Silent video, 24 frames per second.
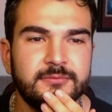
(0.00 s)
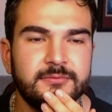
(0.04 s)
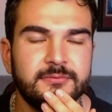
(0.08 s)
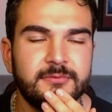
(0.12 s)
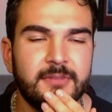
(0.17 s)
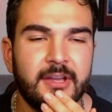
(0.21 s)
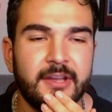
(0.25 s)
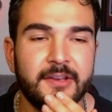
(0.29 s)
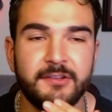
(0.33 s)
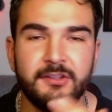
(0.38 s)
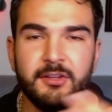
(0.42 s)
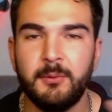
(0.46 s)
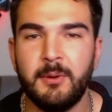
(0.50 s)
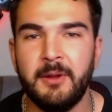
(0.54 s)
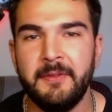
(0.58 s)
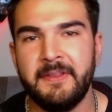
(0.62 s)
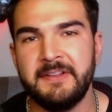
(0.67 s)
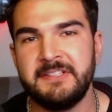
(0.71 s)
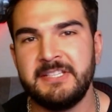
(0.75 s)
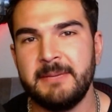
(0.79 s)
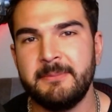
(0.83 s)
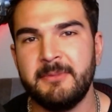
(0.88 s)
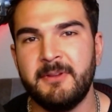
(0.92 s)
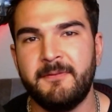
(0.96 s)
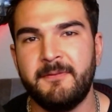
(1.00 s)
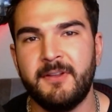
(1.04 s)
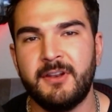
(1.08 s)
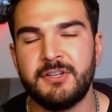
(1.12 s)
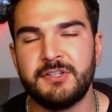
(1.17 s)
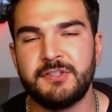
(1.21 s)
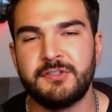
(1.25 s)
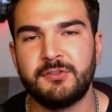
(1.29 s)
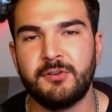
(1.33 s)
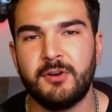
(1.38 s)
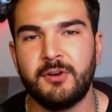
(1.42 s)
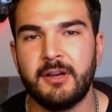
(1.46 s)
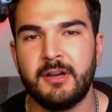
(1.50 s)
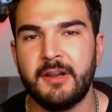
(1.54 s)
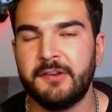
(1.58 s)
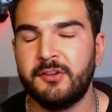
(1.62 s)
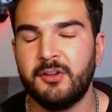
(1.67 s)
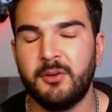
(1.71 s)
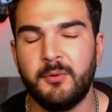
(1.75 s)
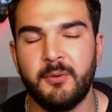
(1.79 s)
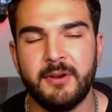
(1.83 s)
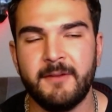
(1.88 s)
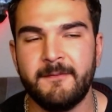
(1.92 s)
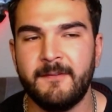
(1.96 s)
I still want the team to finish strong. I
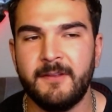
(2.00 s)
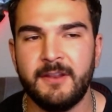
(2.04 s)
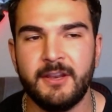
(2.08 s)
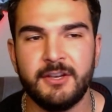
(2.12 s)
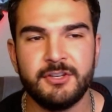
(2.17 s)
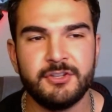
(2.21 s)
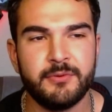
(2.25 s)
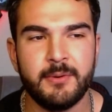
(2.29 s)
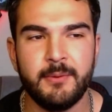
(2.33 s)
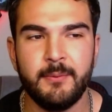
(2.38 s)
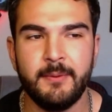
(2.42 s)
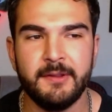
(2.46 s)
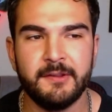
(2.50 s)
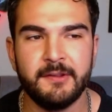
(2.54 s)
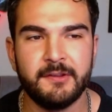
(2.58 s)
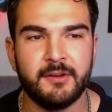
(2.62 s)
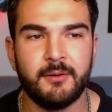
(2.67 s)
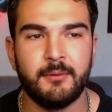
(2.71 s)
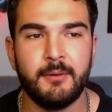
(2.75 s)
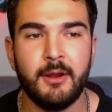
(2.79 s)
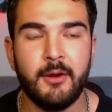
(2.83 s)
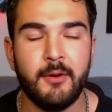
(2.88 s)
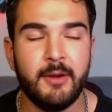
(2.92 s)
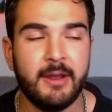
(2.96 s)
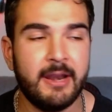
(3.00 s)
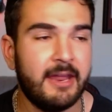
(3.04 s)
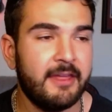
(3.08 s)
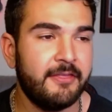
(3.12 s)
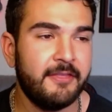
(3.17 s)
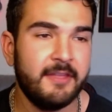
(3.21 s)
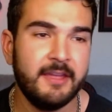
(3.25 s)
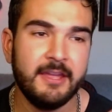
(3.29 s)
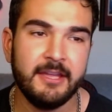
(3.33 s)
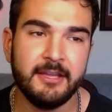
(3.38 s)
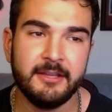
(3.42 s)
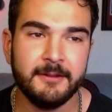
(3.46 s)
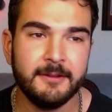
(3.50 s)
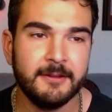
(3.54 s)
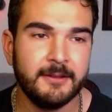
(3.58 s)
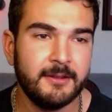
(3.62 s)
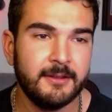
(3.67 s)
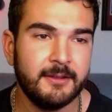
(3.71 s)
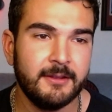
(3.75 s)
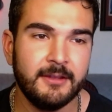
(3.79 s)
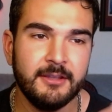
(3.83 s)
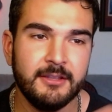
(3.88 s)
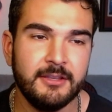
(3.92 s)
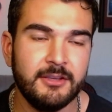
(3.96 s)
still want to finish 3 wins in a row. And I think
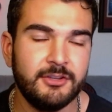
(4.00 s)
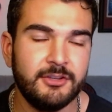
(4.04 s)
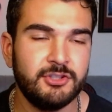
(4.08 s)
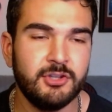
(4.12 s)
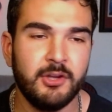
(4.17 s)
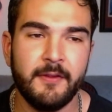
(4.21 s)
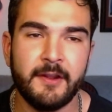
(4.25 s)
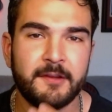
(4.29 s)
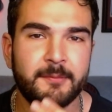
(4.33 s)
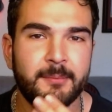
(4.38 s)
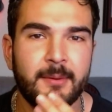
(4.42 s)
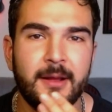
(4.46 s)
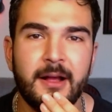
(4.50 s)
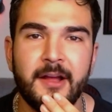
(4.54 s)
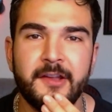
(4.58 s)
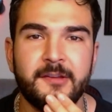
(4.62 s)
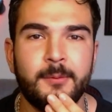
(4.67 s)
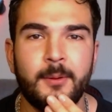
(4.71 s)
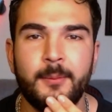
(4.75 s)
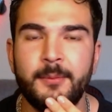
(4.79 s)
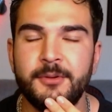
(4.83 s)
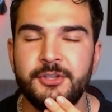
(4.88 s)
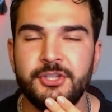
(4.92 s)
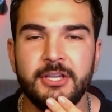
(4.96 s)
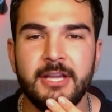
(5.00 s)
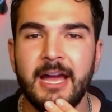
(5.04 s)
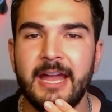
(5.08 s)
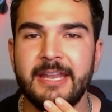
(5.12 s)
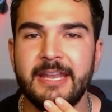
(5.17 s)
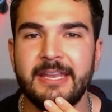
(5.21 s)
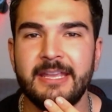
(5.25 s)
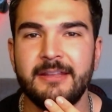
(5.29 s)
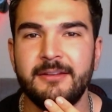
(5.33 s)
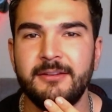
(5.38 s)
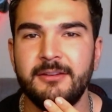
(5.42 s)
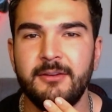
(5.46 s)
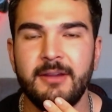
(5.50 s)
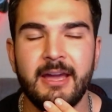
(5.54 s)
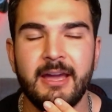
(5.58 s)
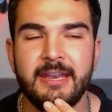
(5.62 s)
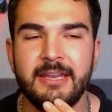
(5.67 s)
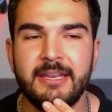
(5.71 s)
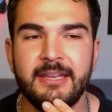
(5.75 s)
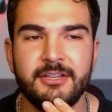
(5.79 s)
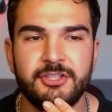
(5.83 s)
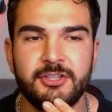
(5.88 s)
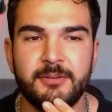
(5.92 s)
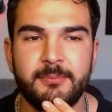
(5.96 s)
you show that it's possible, but you got to get
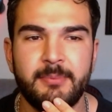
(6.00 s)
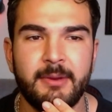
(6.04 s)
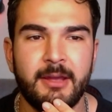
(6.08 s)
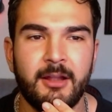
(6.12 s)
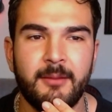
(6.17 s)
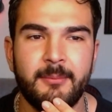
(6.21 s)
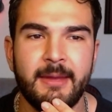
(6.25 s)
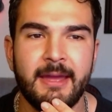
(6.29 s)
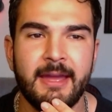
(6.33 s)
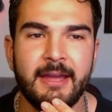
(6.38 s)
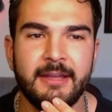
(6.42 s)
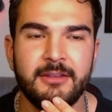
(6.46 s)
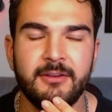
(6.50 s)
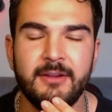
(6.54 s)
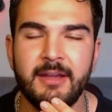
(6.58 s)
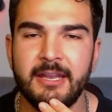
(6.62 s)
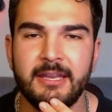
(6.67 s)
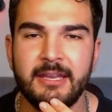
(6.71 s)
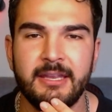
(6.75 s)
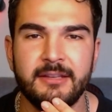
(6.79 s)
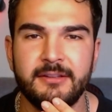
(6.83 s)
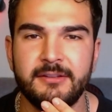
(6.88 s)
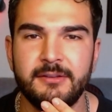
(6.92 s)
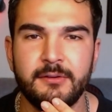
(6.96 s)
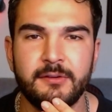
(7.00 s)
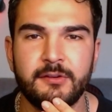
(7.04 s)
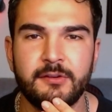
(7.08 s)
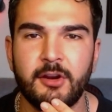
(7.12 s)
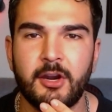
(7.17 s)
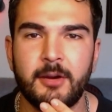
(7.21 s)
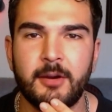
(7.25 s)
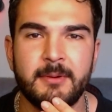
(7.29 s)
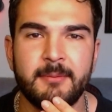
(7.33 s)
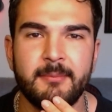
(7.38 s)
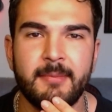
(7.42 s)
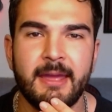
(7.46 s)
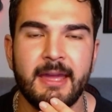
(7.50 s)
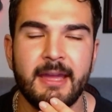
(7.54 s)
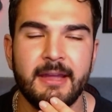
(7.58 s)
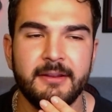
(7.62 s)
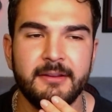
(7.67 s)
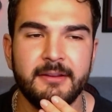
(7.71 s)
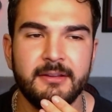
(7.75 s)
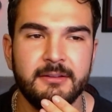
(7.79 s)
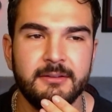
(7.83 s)
Chappelle back. You got to get Deuce Harmon back